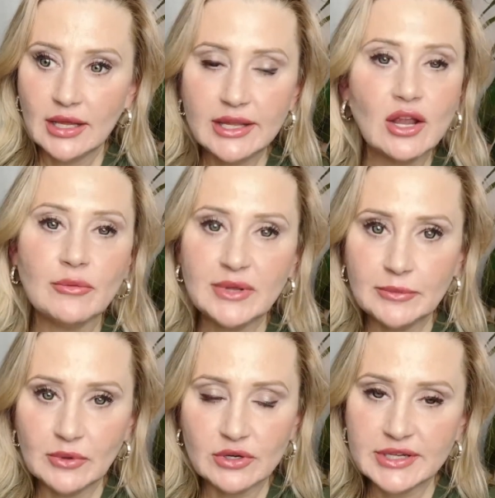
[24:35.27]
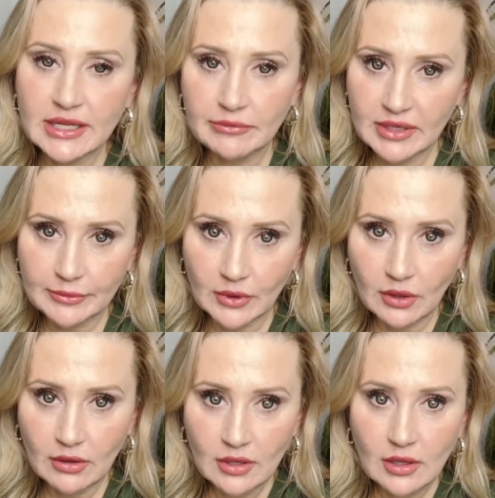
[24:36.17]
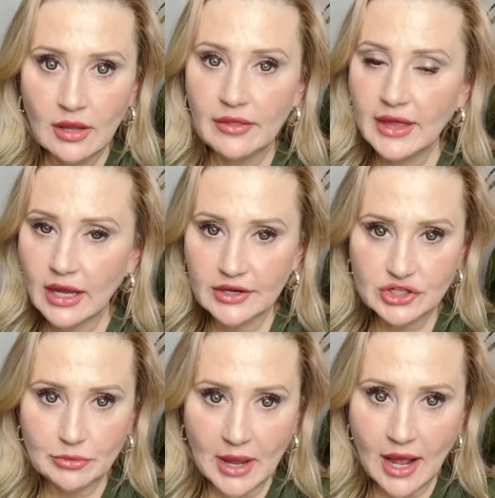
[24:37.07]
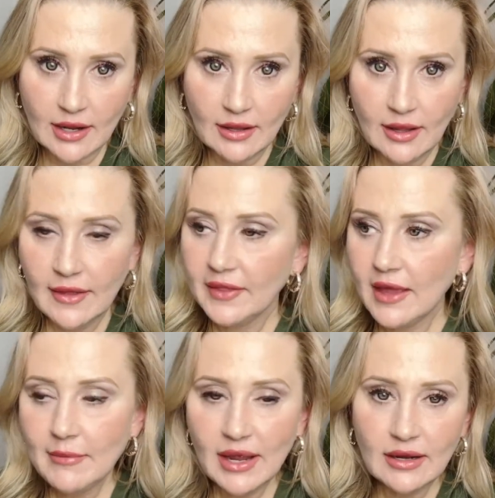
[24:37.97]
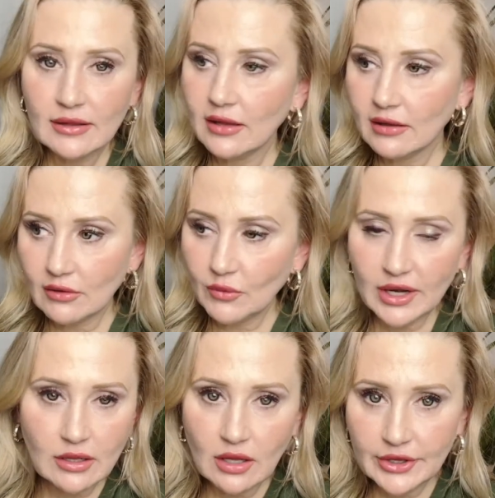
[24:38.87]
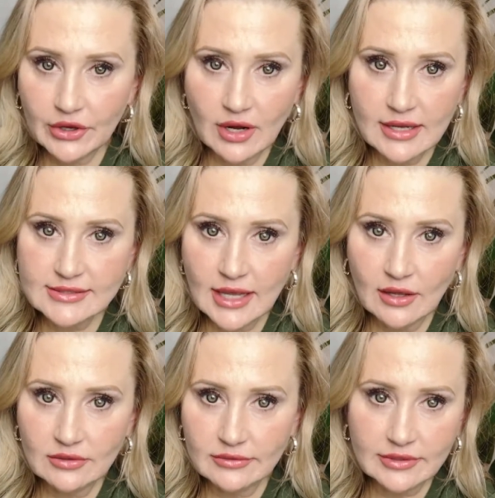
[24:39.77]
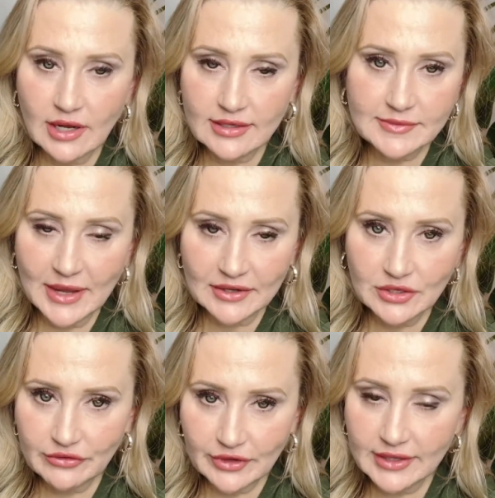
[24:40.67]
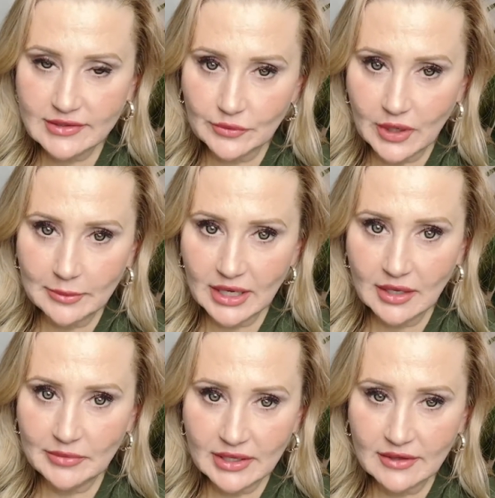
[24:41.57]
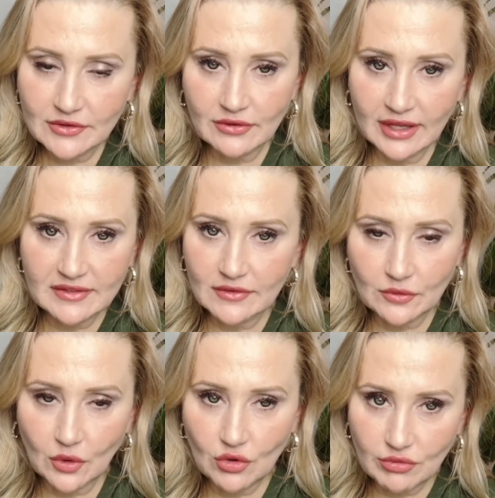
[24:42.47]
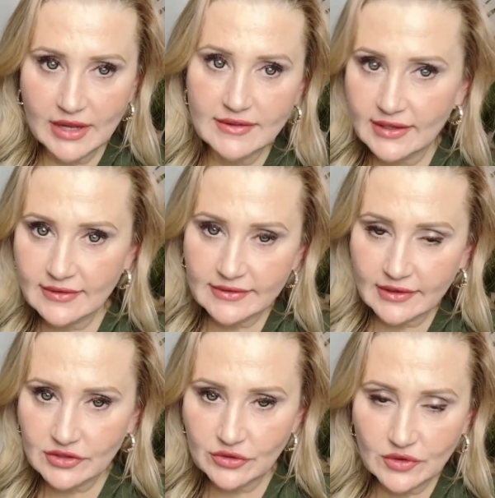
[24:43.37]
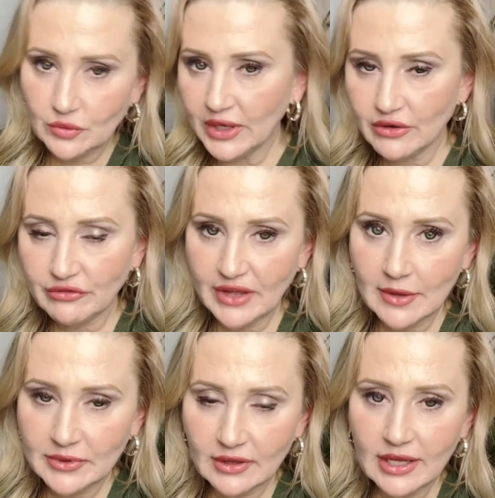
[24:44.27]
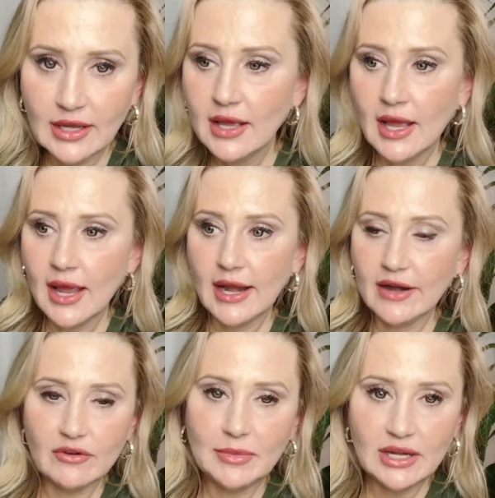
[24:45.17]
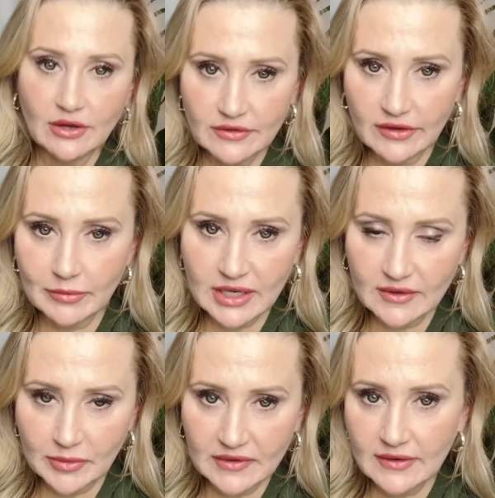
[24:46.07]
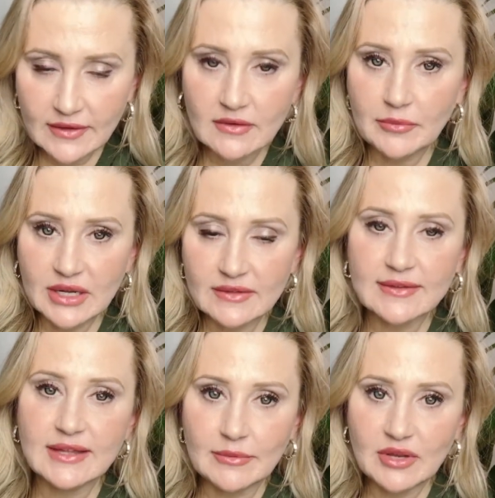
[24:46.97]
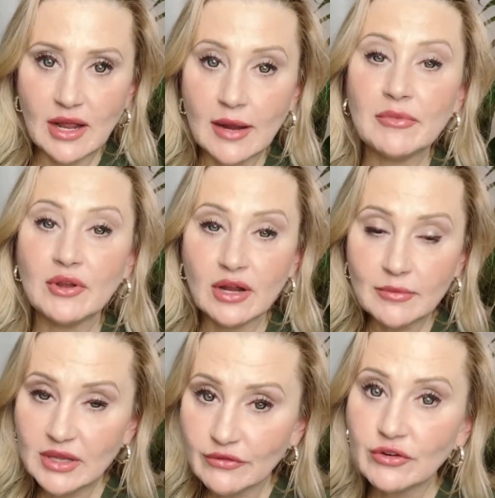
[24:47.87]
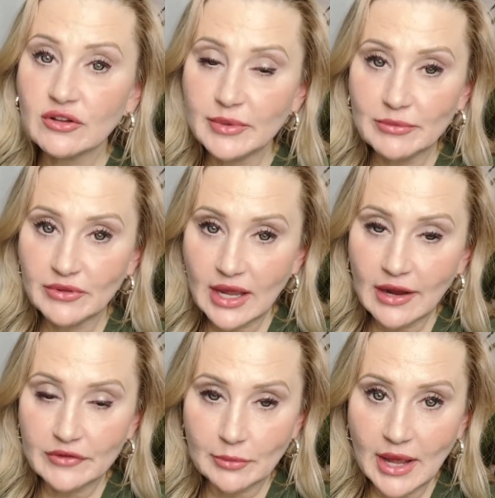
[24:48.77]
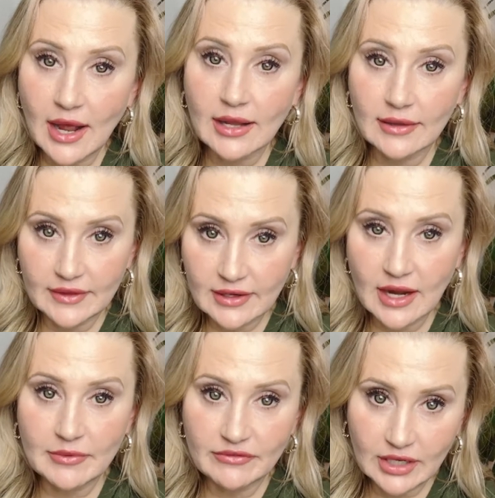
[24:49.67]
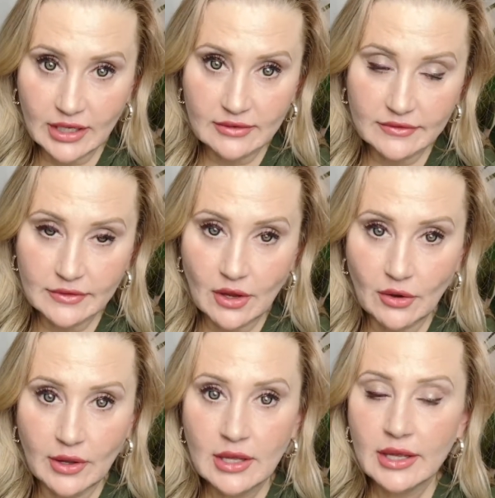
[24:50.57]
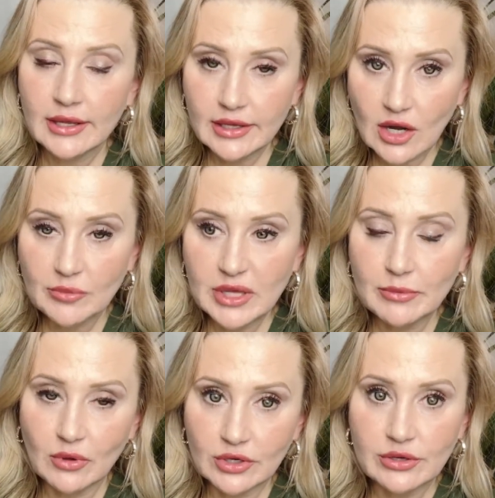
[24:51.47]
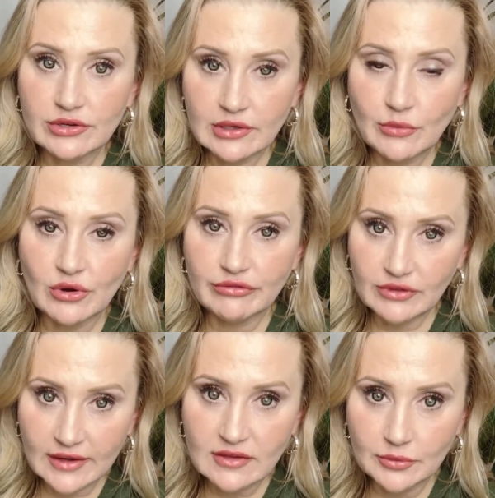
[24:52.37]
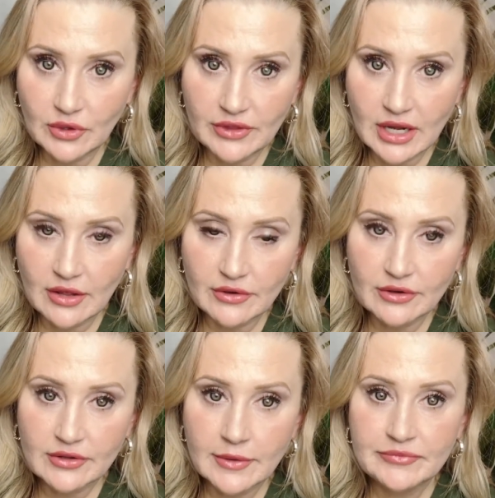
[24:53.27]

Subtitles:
ER people are team people. They got your back. They might want to claw your eyes out and talk smack to your face in 1 minute because you're like this crazy, incestuous, weird family and everybody knows everybody's business. But at the same time, they're going to be the first people that have your back in the time of need. So ER people are usually more flexible than others.